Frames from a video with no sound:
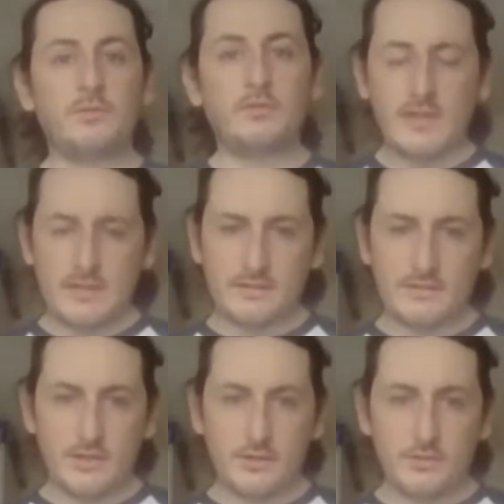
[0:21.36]

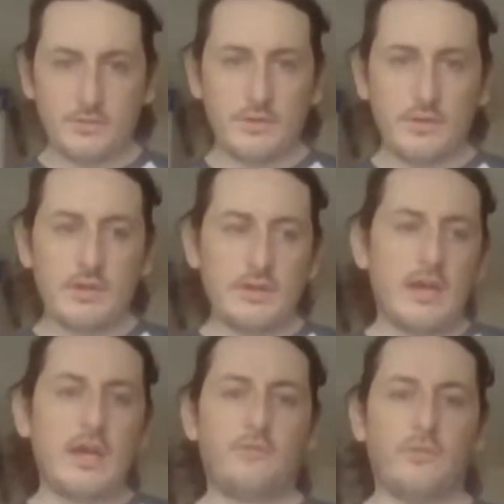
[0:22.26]
let's show
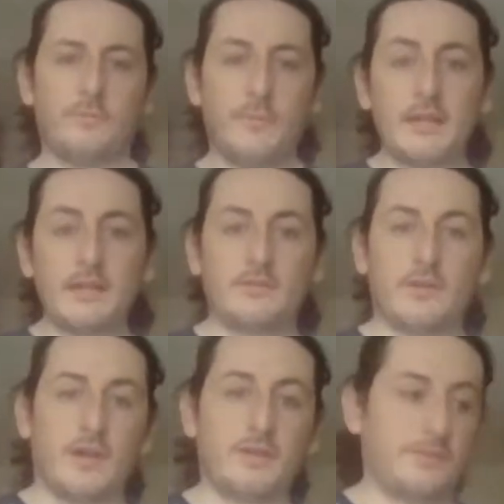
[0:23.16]
everyone my
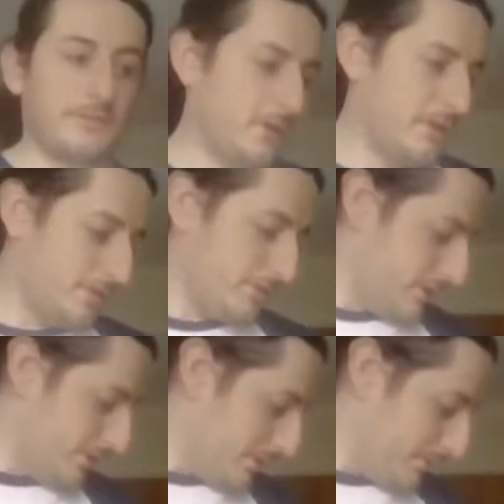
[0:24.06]
guitars.
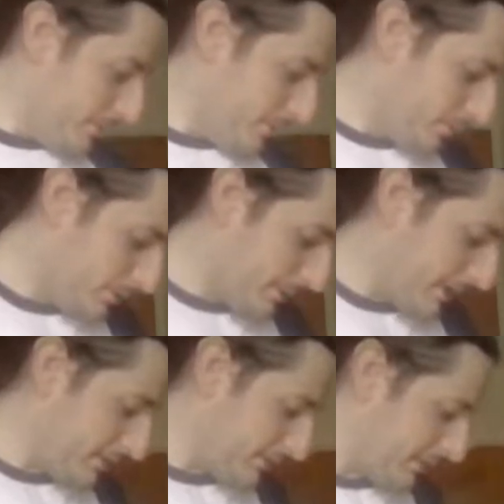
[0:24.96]
Show them all of
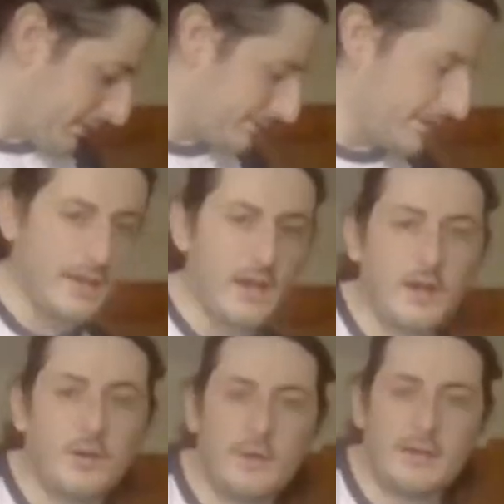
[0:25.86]
my guitars that
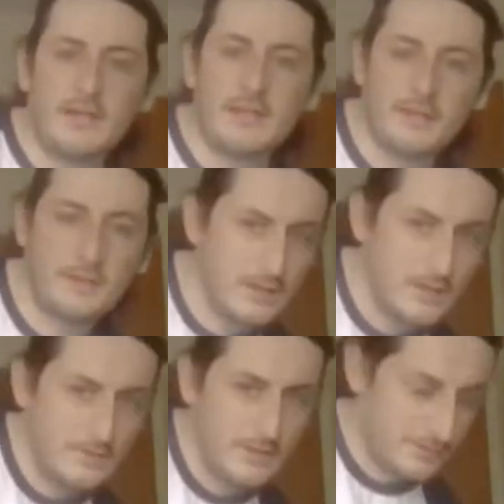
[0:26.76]
right here.
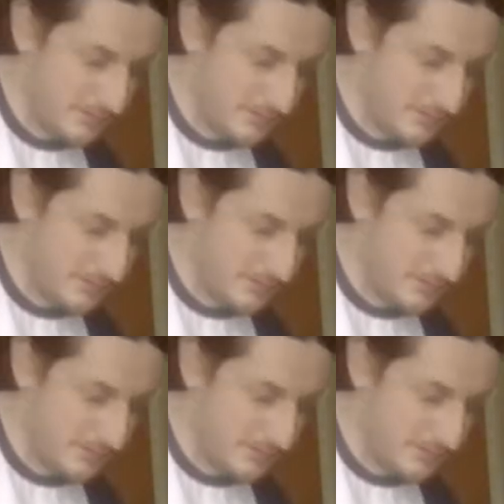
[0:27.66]
I'm